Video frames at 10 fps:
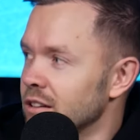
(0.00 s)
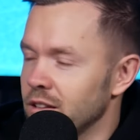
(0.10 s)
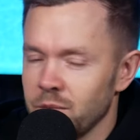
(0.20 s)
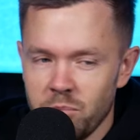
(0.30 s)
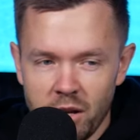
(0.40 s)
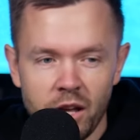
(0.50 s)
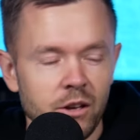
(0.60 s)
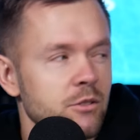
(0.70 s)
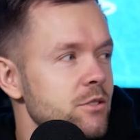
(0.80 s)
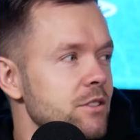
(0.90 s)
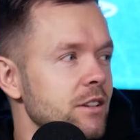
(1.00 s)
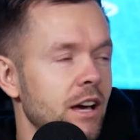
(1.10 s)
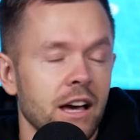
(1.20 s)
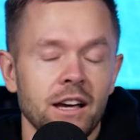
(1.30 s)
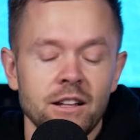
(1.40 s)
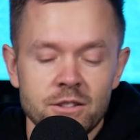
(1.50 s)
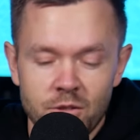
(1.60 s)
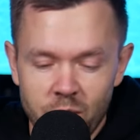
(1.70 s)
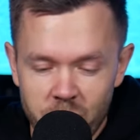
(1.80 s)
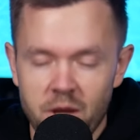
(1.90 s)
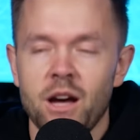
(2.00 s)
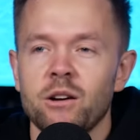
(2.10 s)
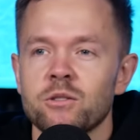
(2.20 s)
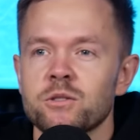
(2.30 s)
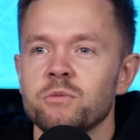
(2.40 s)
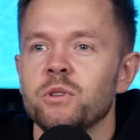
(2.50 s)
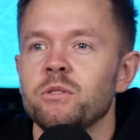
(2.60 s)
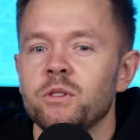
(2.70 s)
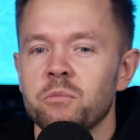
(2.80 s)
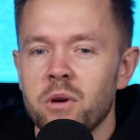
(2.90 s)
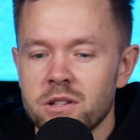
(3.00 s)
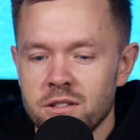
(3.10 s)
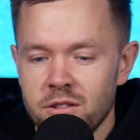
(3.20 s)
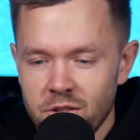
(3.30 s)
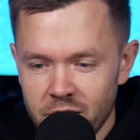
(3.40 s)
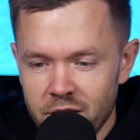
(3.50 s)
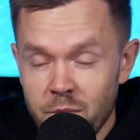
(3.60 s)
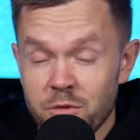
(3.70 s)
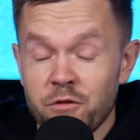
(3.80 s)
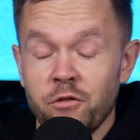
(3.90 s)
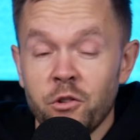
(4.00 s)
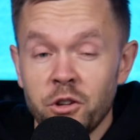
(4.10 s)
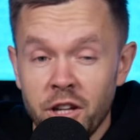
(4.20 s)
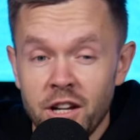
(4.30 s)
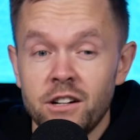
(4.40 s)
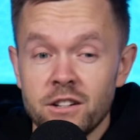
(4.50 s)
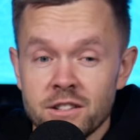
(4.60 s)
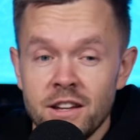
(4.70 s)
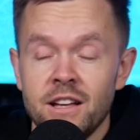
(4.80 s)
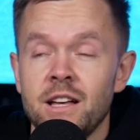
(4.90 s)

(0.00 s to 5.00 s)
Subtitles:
in Piraeus against Olympiacos, one of the best EuroLeague teams for years,